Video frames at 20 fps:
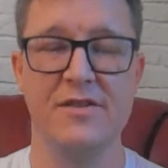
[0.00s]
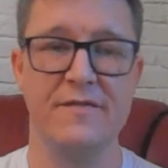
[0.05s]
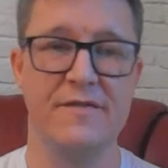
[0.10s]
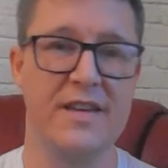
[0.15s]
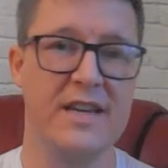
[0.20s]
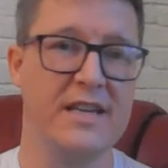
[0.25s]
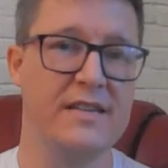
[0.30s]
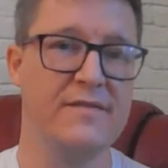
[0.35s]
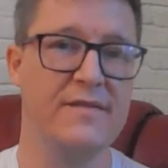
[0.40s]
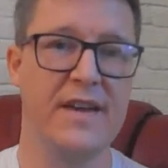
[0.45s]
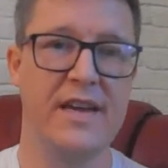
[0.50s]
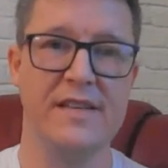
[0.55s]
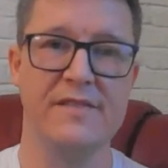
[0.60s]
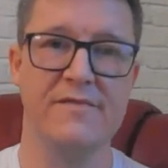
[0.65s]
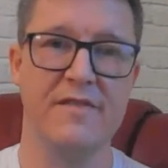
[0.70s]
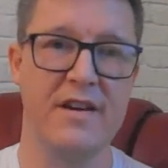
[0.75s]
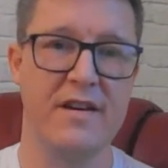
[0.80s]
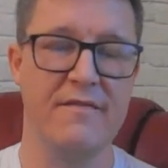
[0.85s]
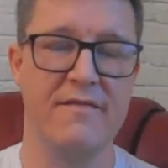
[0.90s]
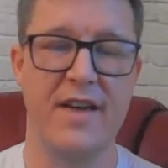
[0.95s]
of these fees
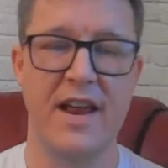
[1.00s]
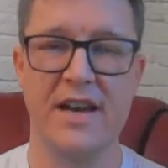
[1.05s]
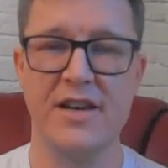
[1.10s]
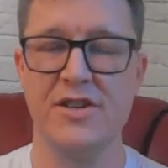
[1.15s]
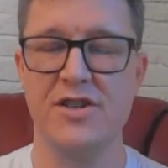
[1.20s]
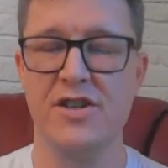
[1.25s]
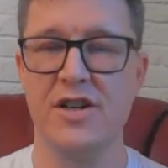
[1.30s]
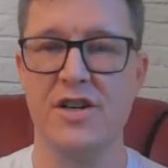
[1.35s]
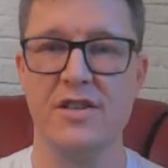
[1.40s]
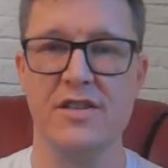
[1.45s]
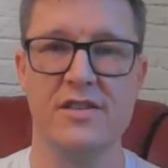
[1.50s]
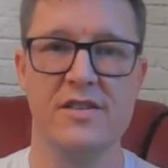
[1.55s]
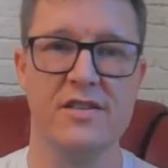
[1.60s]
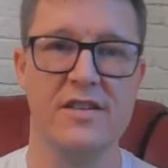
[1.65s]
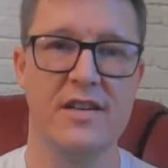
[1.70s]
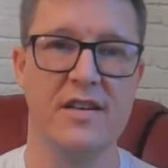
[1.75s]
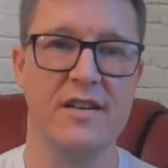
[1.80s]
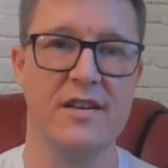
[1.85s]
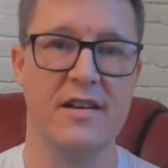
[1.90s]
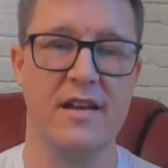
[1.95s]
for interventions
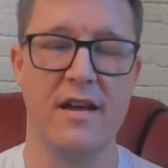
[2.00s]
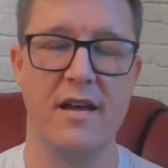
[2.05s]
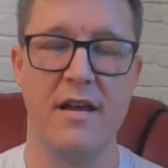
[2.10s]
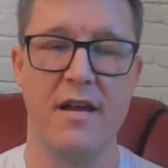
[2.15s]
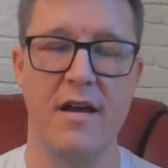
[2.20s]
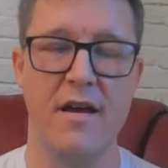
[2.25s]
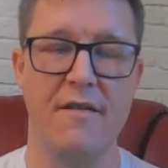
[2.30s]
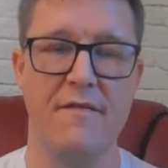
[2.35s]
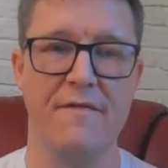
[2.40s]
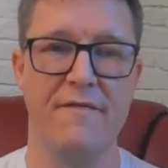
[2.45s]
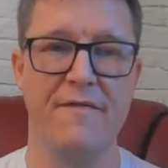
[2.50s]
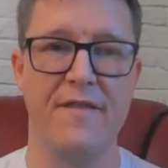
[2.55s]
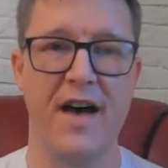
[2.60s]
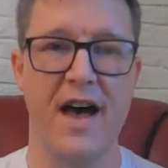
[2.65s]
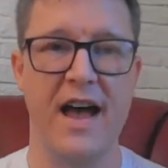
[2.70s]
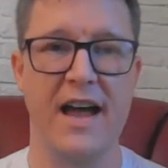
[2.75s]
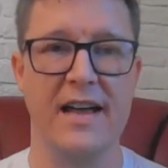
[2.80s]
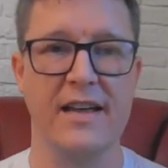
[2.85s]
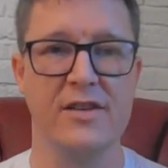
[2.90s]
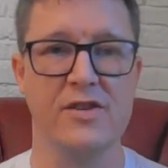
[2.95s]
and
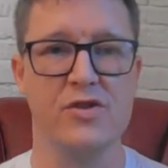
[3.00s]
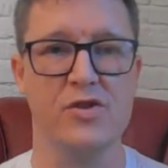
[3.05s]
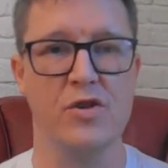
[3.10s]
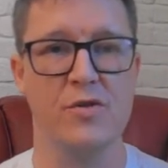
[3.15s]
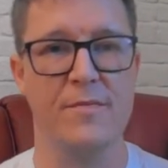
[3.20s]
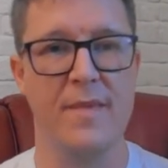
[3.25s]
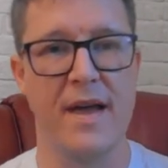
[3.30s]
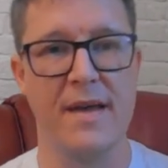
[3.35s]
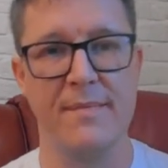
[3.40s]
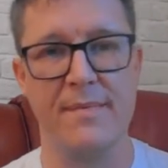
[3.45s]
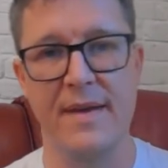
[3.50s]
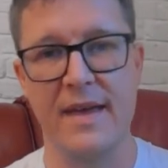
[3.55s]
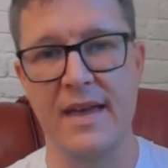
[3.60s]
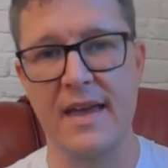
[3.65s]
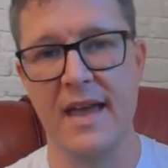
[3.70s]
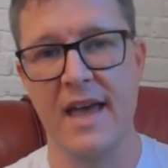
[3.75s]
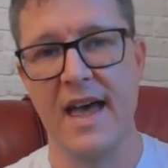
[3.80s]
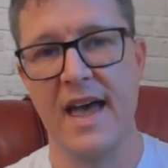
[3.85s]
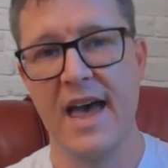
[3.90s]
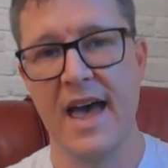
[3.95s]
fines, or
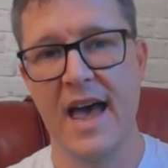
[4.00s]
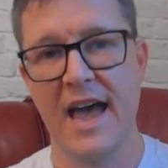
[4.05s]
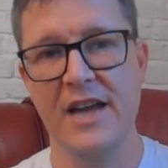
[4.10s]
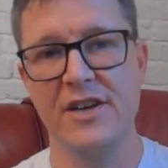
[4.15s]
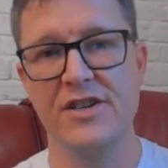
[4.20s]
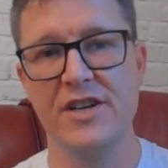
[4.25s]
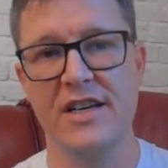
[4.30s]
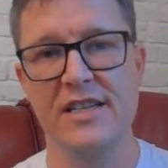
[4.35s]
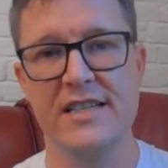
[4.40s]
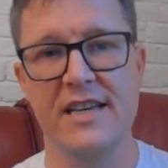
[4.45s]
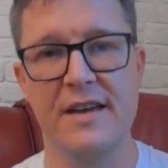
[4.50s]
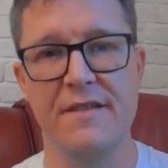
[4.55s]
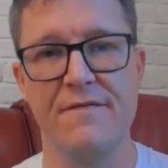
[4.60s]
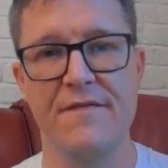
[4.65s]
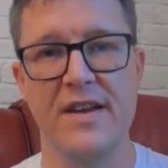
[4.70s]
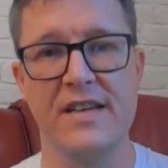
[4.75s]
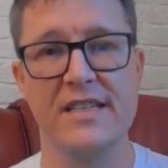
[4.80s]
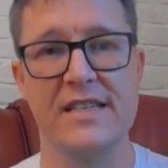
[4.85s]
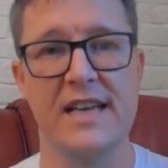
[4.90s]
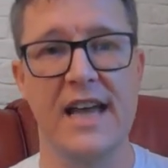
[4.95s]
maybe HSE
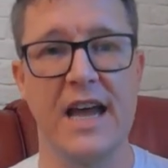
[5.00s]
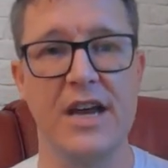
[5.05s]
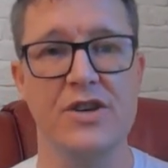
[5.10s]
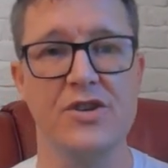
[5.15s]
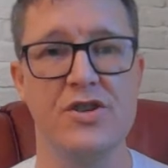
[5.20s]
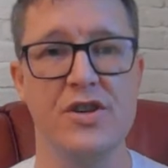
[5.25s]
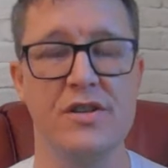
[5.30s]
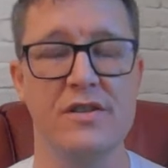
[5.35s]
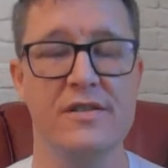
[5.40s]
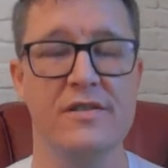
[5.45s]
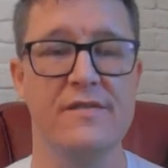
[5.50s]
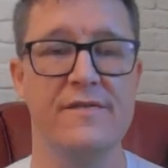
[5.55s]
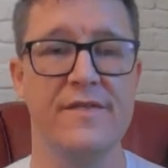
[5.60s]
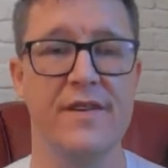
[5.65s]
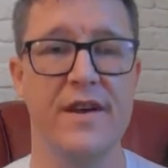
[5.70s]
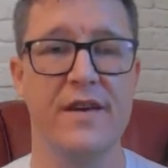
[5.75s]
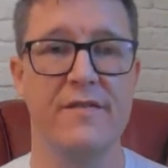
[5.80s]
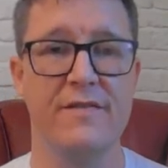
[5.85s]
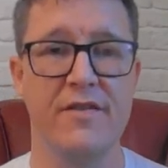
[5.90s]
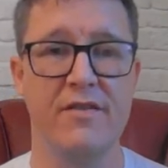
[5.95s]
investigations
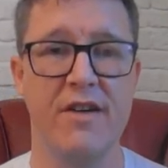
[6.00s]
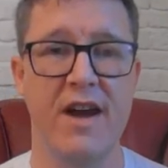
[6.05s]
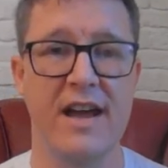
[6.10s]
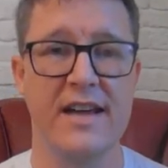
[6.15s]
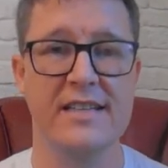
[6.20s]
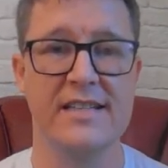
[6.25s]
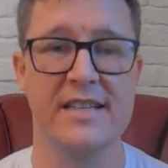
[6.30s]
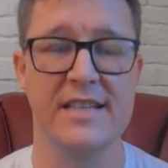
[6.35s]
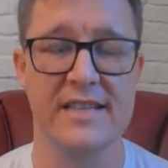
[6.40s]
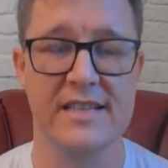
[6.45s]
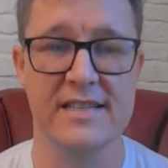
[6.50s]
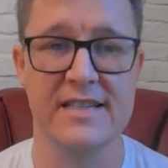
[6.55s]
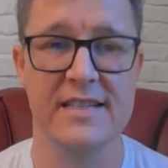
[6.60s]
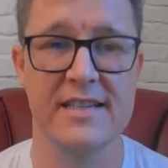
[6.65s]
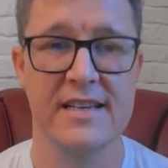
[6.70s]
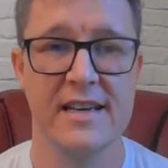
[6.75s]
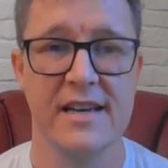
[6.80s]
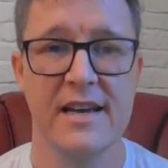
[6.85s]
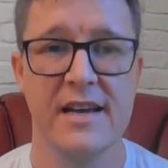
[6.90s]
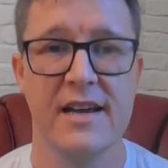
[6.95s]
for
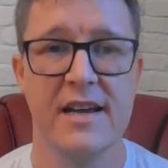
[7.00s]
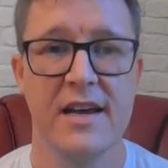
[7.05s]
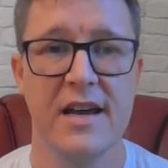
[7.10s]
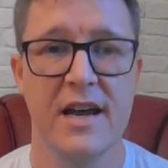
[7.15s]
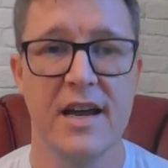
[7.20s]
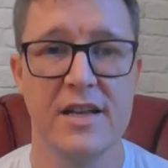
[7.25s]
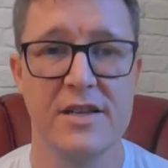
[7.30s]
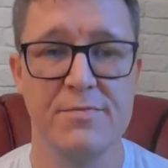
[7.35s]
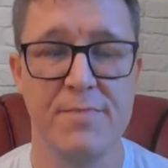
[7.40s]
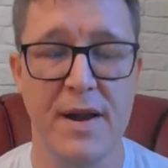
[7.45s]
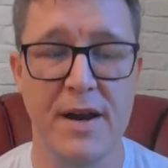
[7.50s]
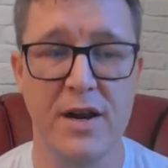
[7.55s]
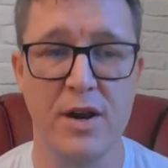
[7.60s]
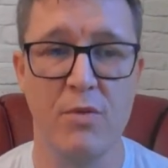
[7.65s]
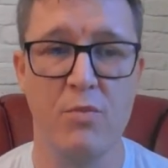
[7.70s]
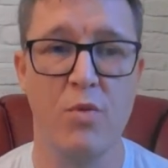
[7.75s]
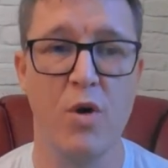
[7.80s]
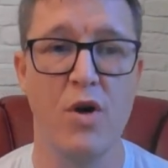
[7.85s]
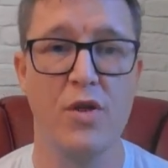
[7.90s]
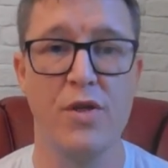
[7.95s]
accidents, depending
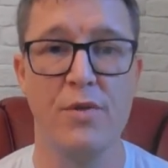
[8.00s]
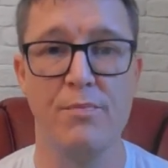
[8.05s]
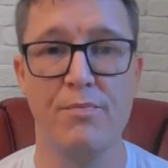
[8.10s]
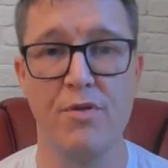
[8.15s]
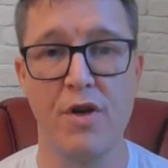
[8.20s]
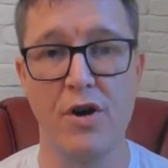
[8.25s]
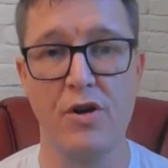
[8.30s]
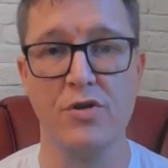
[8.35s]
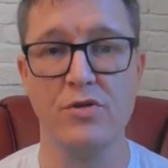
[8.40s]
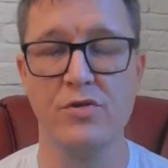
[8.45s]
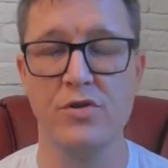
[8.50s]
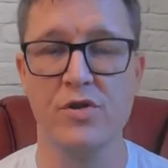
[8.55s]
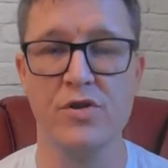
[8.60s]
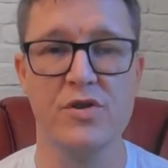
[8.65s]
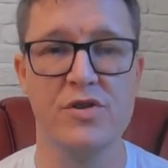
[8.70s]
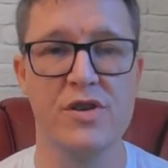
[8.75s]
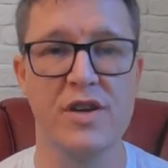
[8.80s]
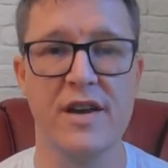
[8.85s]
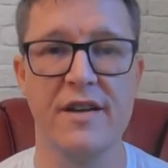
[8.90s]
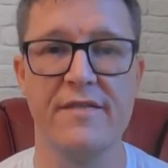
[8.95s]
on what the product or
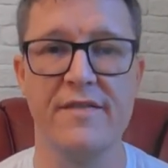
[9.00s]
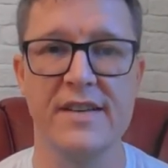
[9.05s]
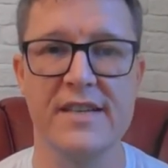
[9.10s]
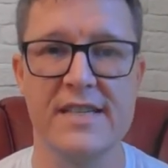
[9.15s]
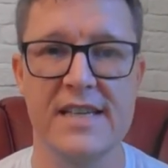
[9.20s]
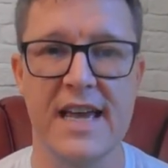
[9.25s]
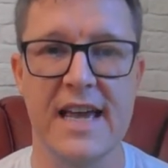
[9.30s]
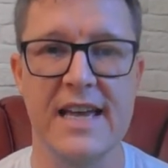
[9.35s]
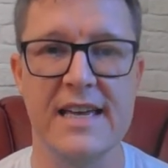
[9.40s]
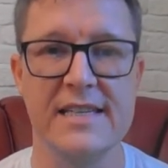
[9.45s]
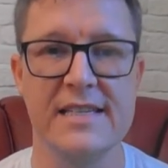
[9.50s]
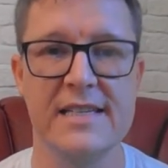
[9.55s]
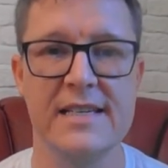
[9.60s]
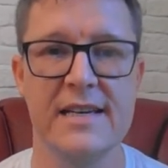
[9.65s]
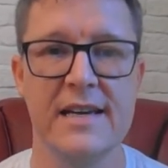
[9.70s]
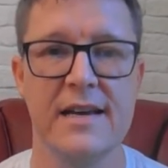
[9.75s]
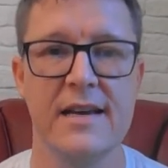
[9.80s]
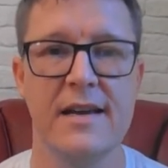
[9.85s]
service is,